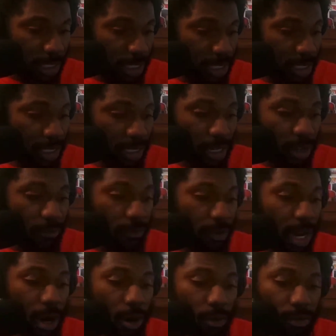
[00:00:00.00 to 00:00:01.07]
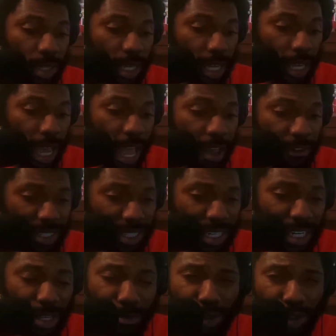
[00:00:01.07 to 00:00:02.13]
This is different. I don't think I've
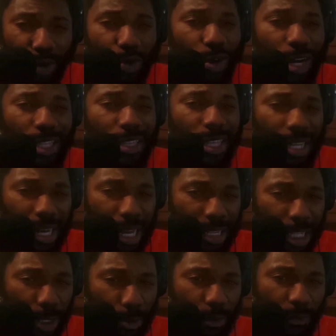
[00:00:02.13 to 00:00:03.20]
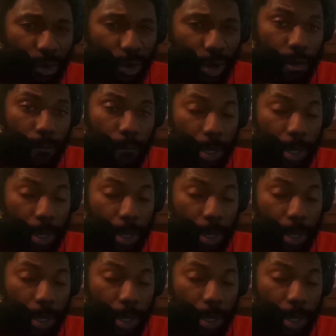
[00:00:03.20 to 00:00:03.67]
seen him do anything like this before.